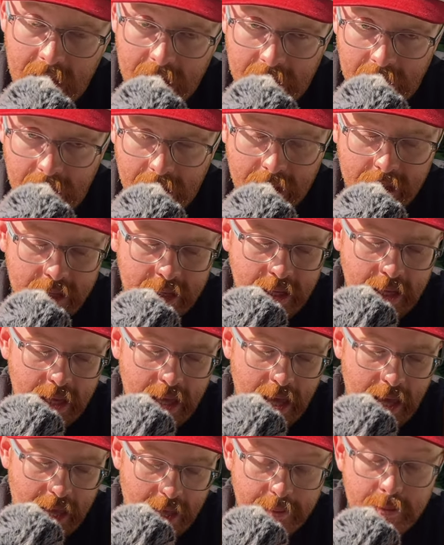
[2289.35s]
King,
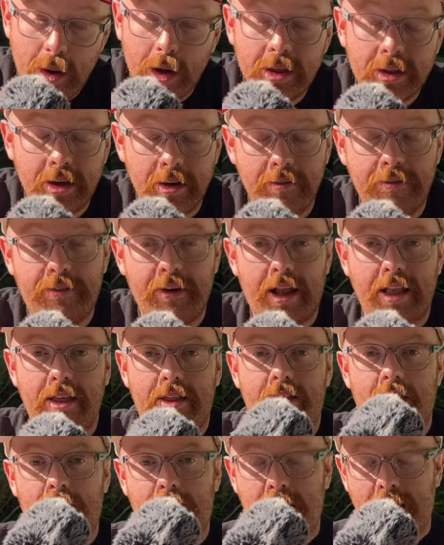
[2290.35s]
he must
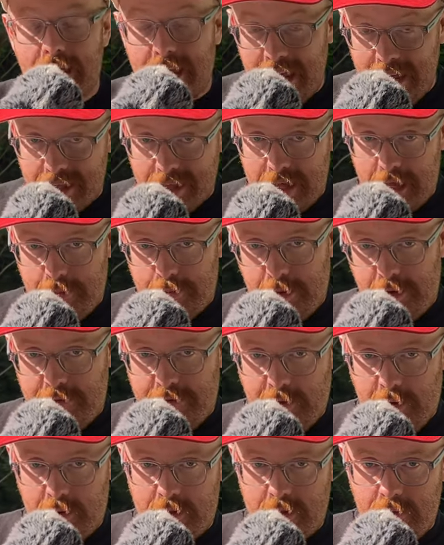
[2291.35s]
convince the gatekeeper,
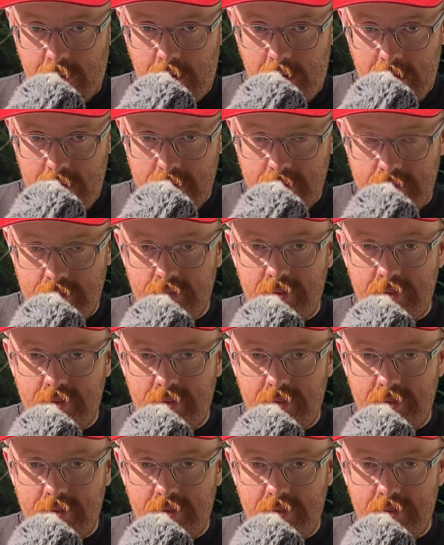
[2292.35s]
first of all,